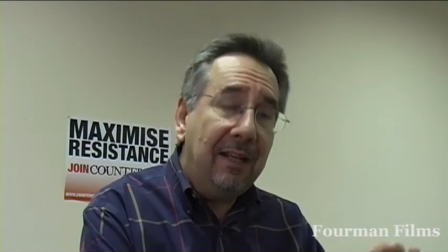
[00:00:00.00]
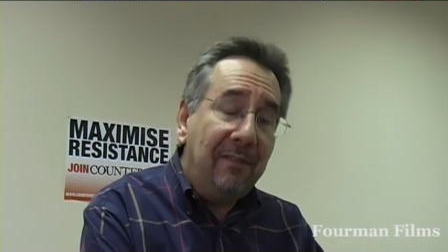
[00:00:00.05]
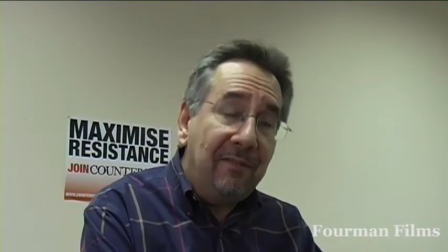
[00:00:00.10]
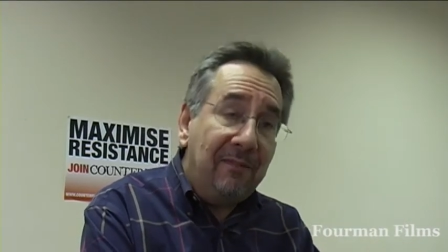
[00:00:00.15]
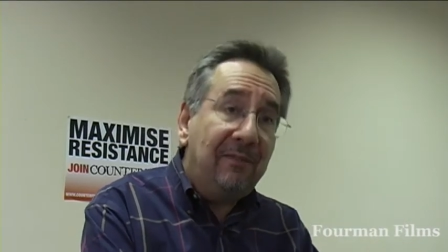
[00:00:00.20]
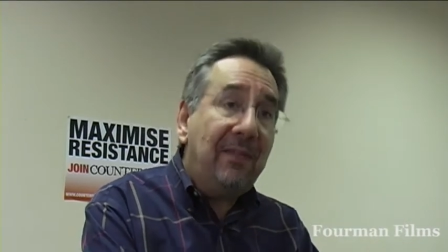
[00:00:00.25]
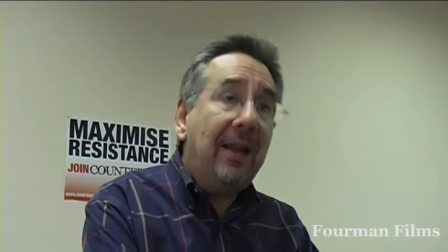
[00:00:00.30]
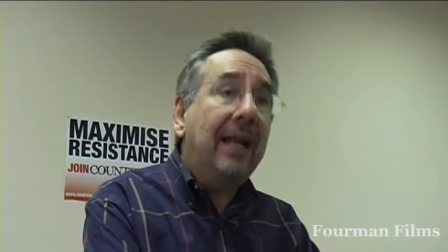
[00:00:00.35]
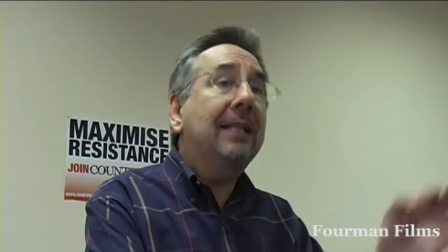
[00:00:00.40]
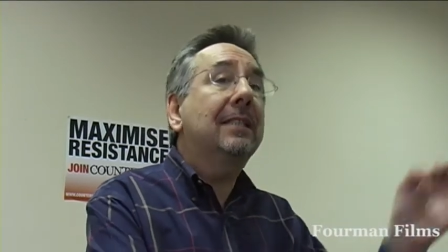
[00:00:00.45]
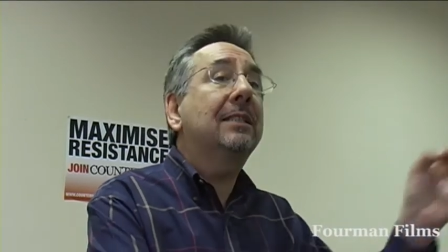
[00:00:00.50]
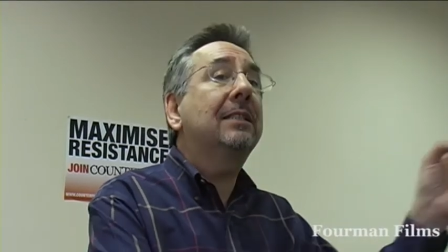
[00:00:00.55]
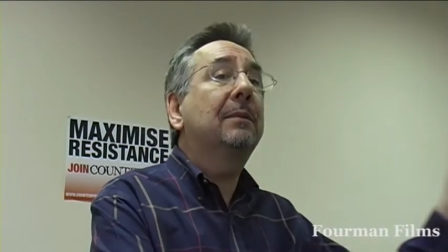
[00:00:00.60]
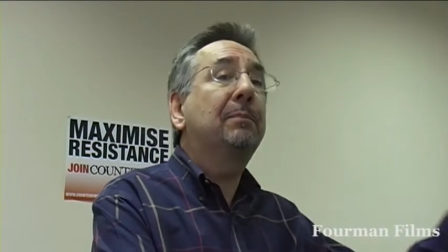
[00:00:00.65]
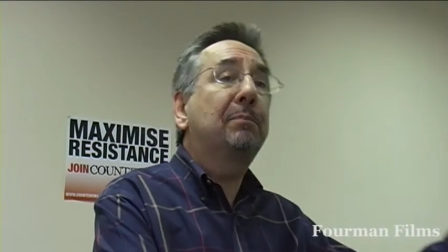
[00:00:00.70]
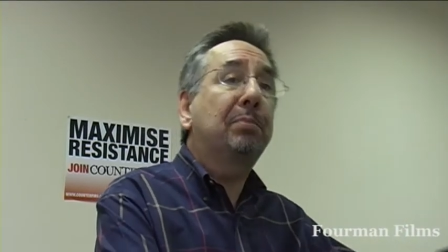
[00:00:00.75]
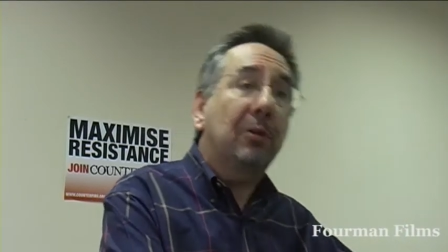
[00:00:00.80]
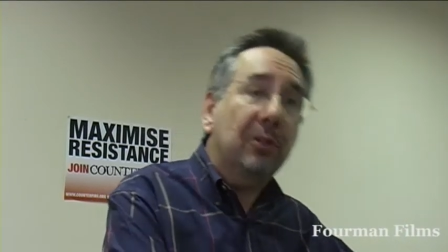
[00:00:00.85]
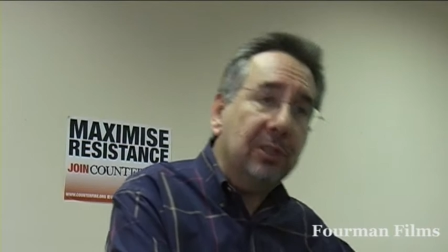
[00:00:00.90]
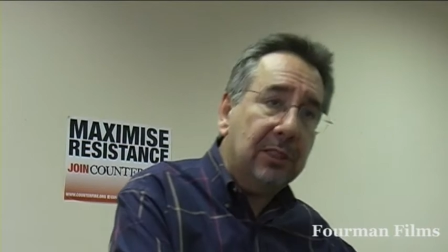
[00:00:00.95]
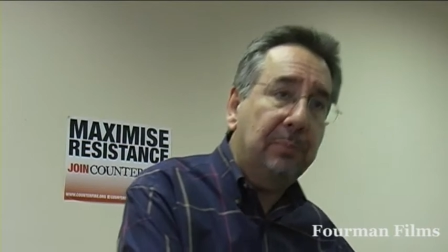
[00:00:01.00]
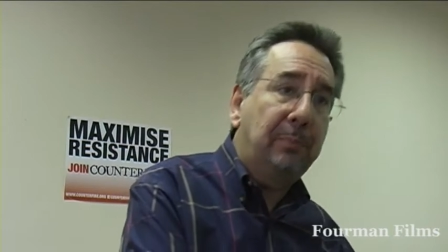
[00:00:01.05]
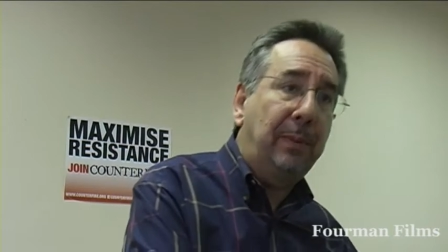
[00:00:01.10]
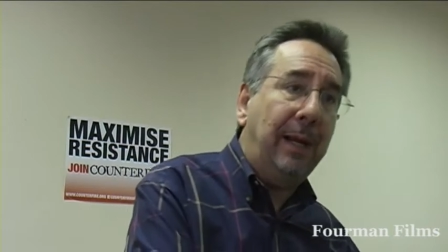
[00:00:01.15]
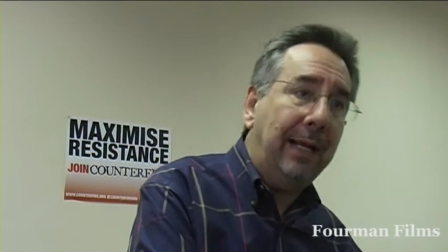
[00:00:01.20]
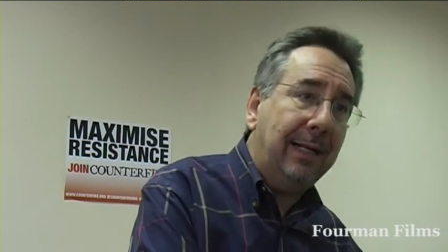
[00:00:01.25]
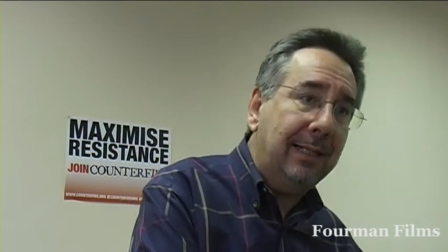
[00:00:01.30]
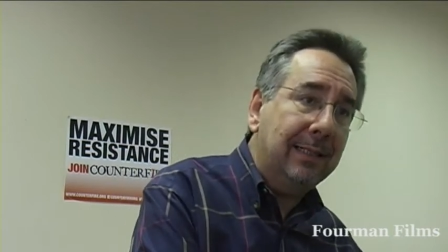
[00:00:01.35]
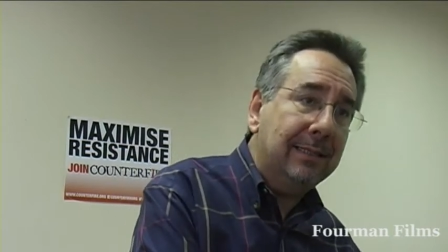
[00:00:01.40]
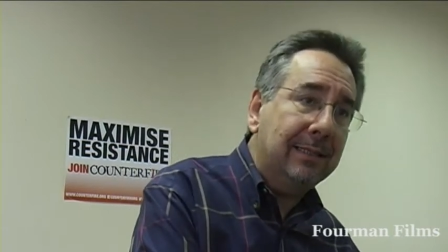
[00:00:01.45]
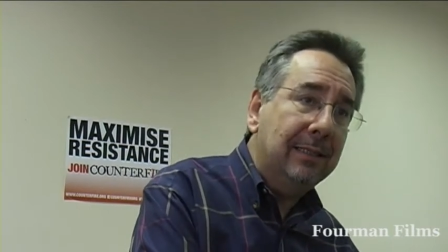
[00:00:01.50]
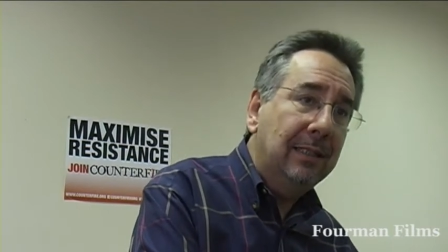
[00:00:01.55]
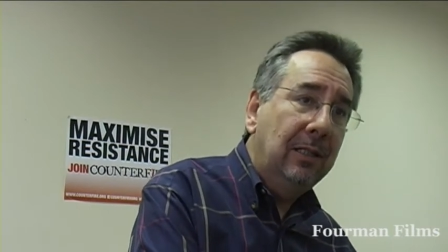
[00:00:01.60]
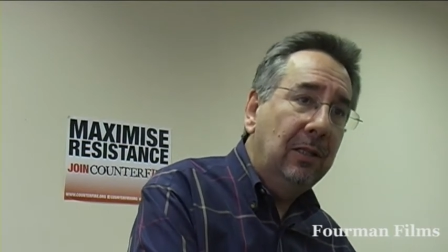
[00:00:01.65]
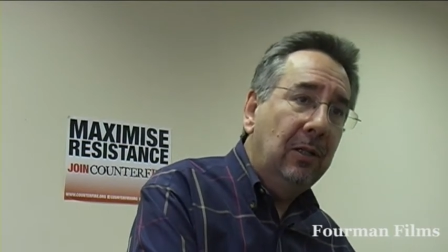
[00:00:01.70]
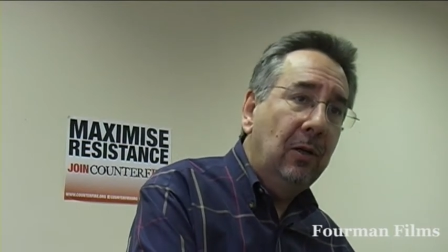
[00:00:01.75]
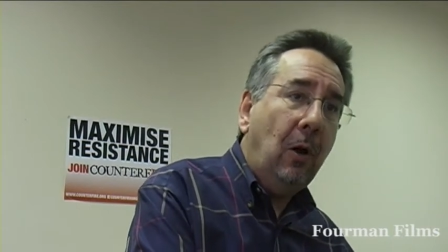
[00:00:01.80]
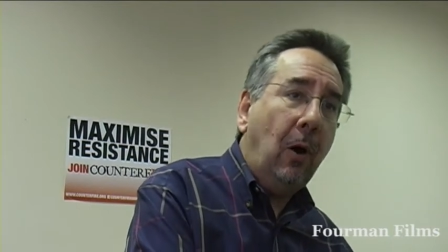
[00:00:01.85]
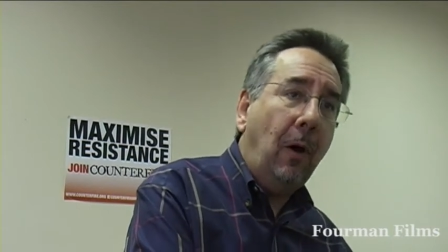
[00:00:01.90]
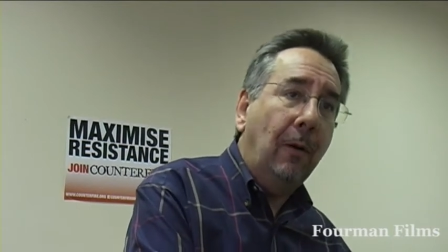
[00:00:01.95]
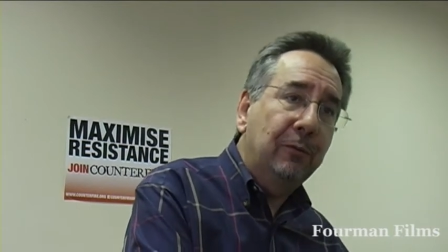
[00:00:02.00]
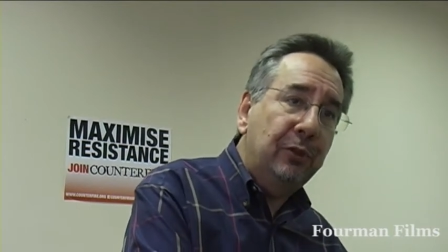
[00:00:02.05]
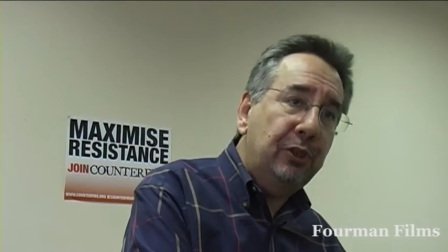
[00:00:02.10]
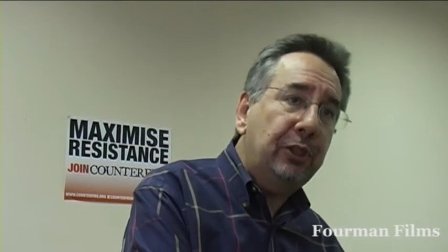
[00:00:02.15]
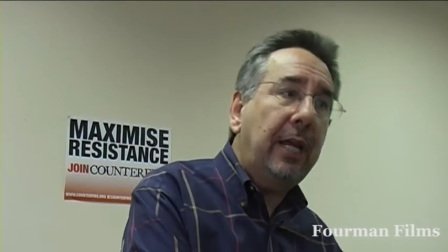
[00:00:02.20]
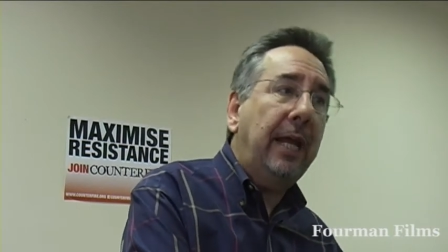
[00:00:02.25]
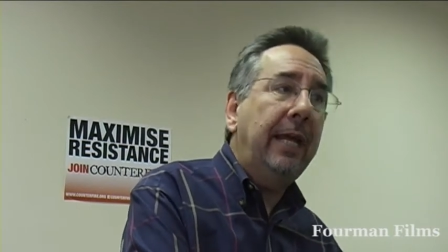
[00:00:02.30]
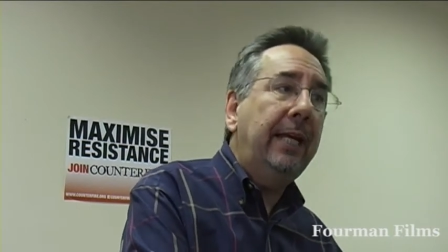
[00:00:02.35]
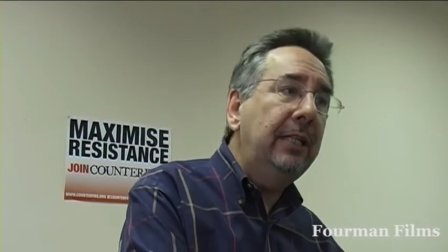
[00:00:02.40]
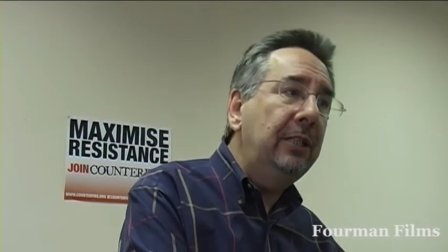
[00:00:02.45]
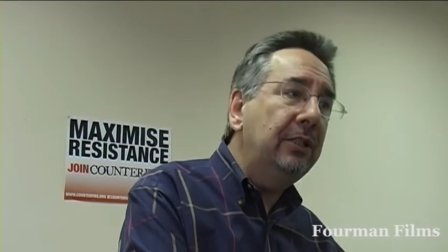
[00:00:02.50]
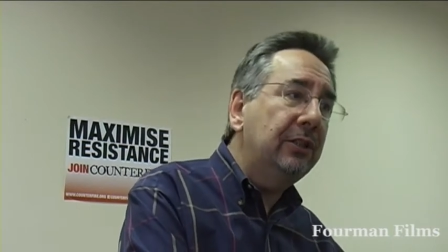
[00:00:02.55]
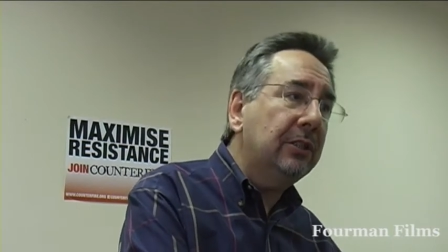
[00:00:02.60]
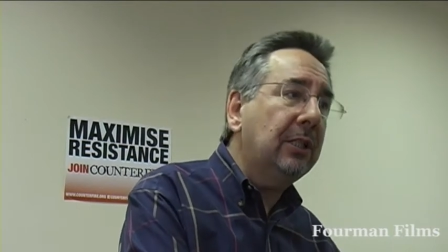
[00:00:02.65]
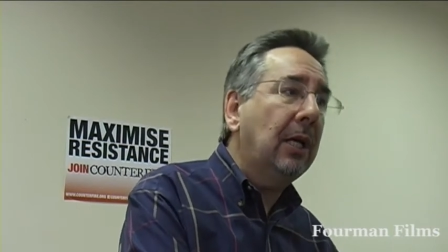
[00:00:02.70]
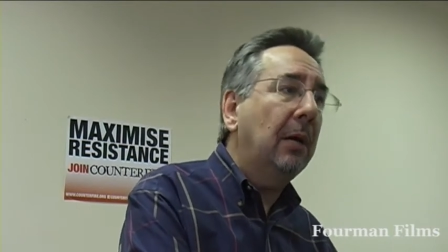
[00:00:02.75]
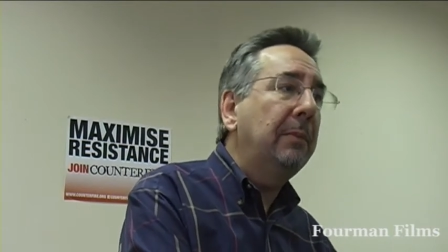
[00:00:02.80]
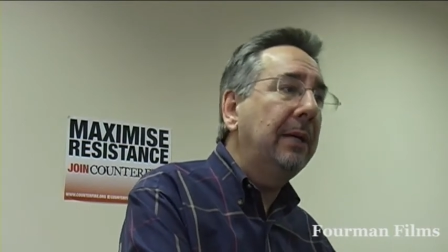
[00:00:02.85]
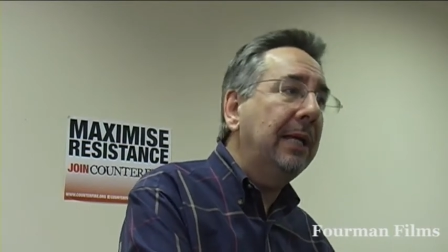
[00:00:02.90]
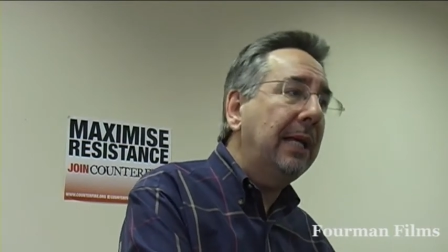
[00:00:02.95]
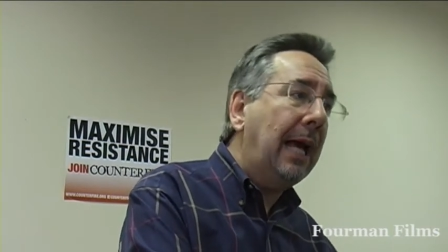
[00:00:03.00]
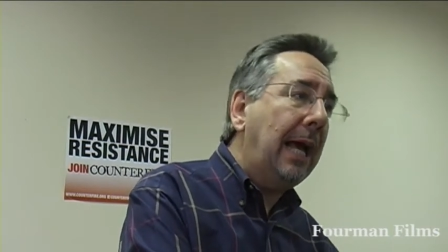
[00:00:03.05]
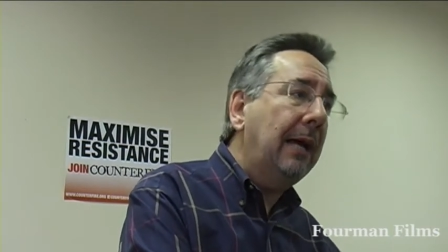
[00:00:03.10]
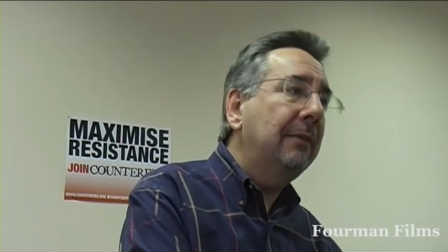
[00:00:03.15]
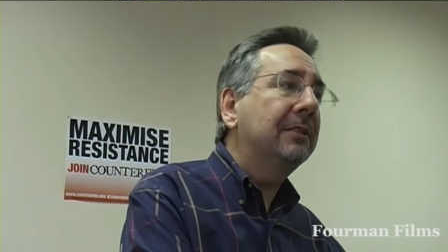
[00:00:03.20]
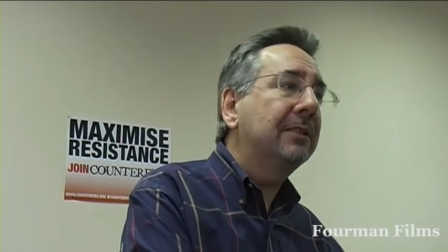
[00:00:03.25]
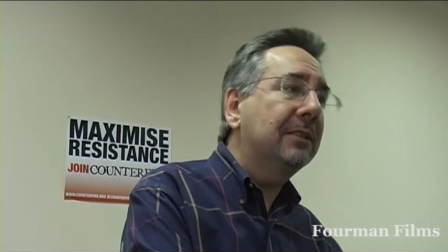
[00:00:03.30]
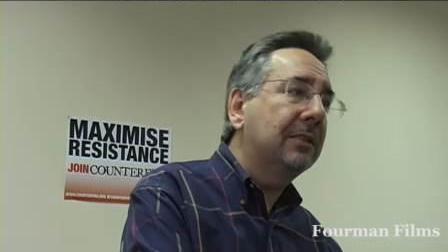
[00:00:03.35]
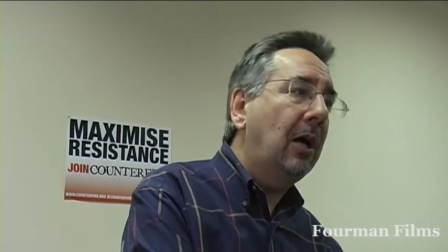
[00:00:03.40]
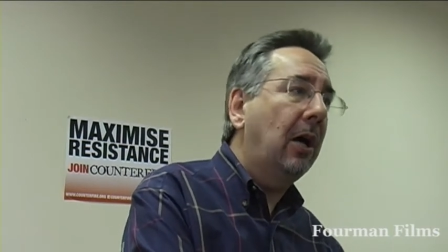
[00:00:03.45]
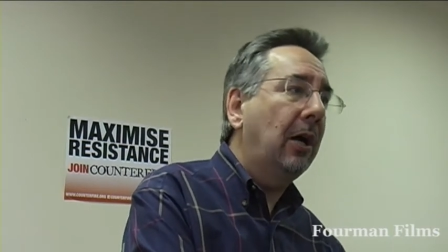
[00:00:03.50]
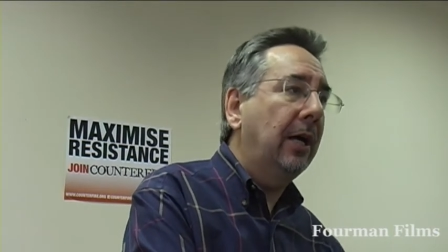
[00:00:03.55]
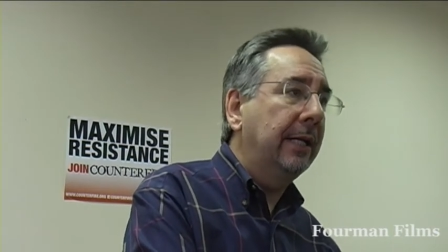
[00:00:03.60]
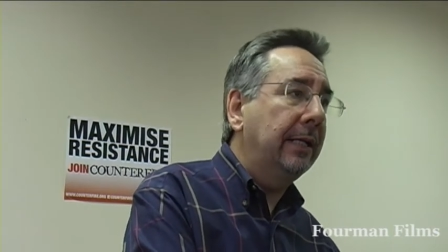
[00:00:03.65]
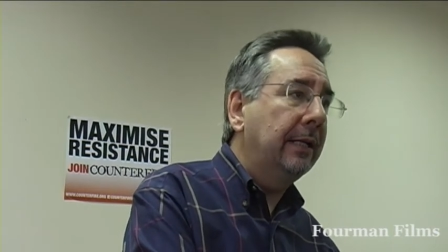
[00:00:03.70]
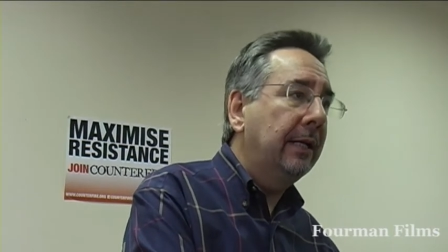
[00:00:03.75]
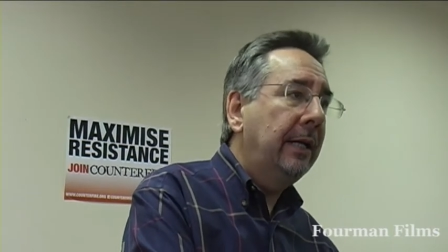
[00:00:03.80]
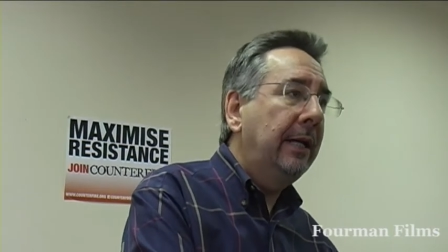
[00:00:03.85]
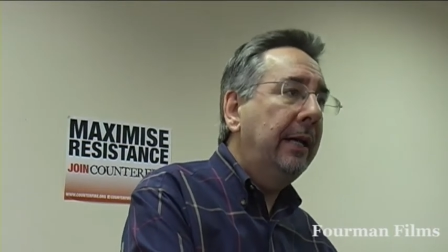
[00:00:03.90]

affects the prospects of change coming outside.